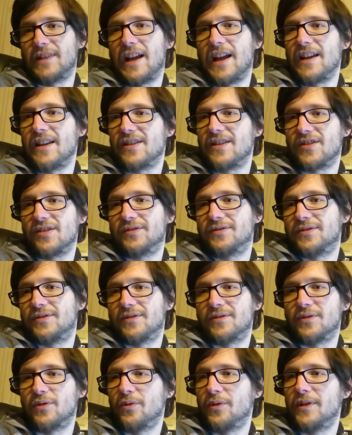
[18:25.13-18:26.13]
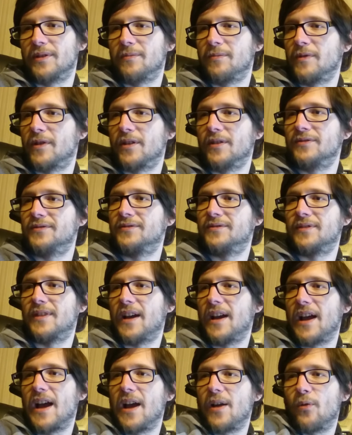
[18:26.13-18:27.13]
I just do it because
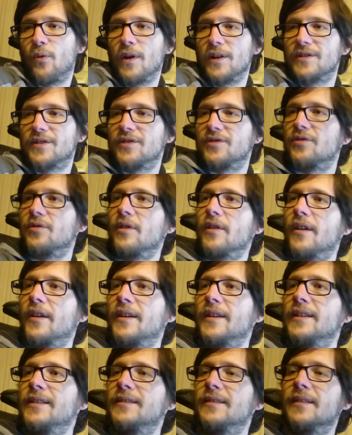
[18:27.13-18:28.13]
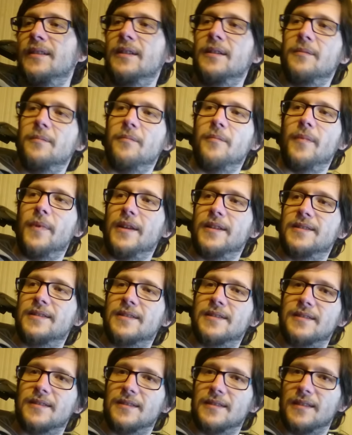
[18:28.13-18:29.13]
I, I wanted to learn it. But
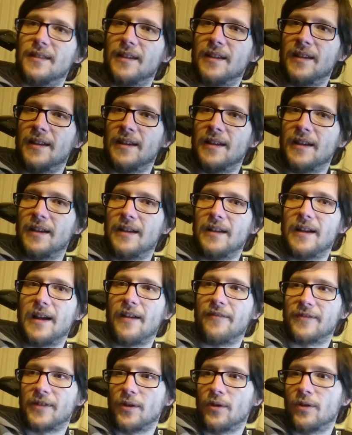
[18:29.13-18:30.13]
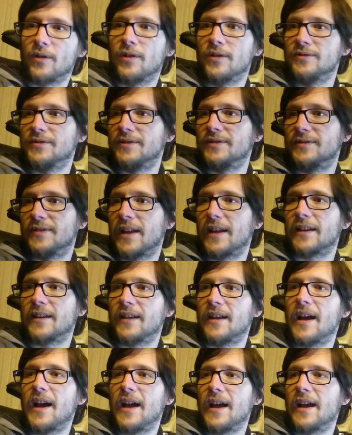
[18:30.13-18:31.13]
uh, after Okhlos, it's like
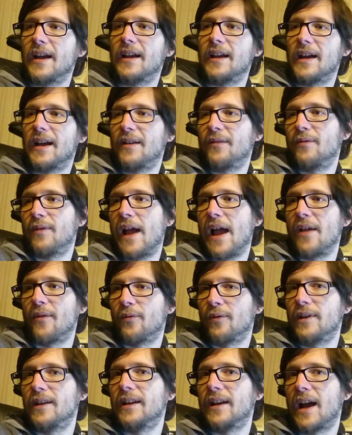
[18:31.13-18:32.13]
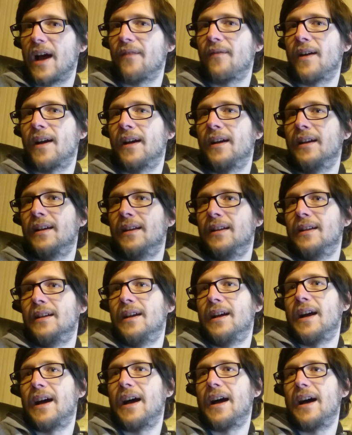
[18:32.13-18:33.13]
I, I, I really have a,
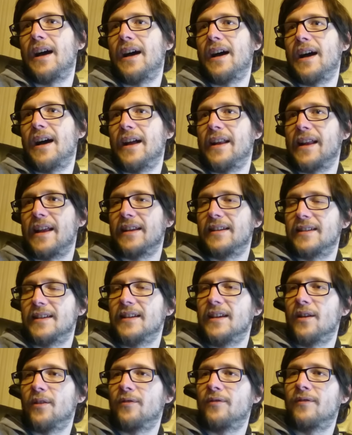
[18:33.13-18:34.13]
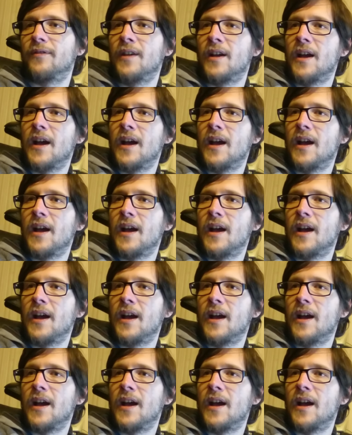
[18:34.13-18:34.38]
an idea of